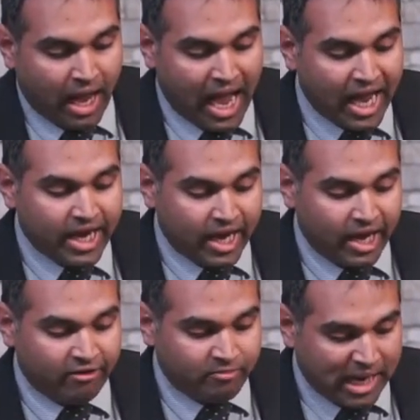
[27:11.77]
I
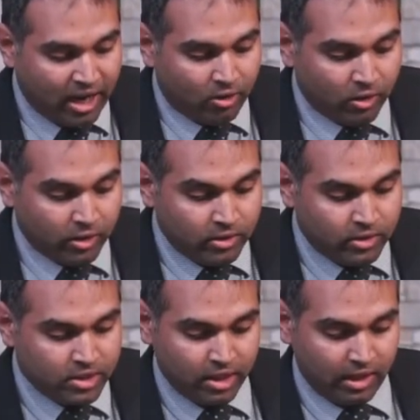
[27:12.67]
have power
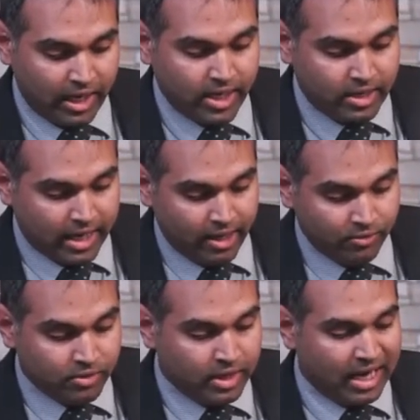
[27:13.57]
to lay it
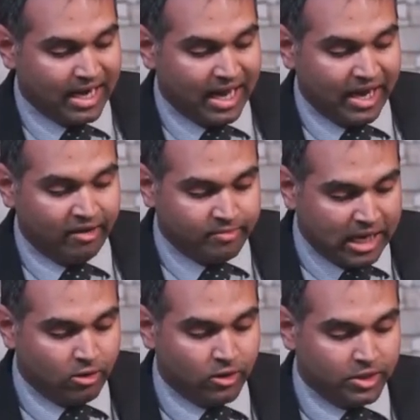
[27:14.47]
down, and I have
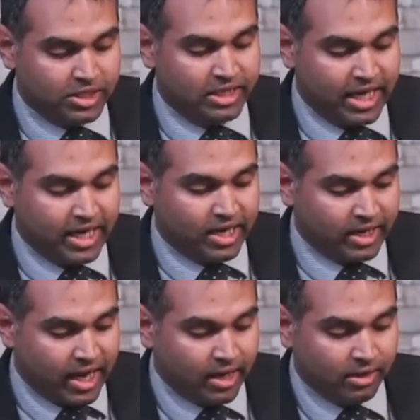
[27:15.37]
power to take it
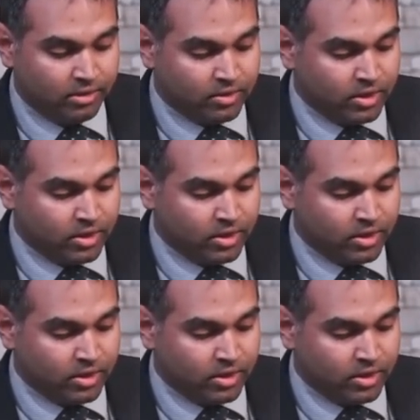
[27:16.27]
again.